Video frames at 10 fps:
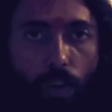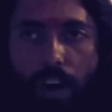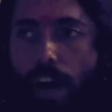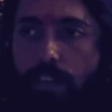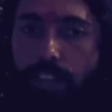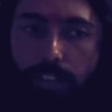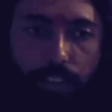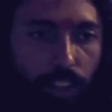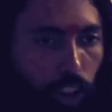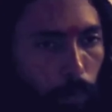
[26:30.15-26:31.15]
or I will
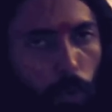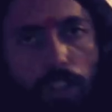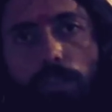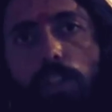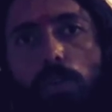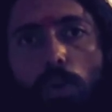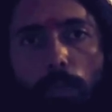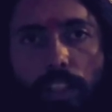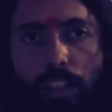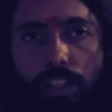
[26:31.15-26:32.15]
just distribute the video
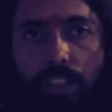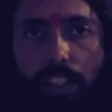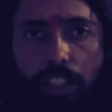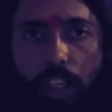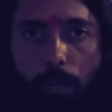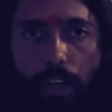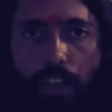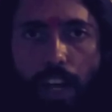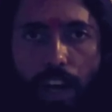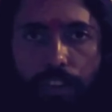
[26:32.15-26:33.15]
making CDs and
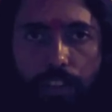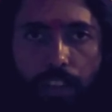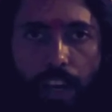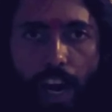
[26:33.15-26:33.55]
pen drives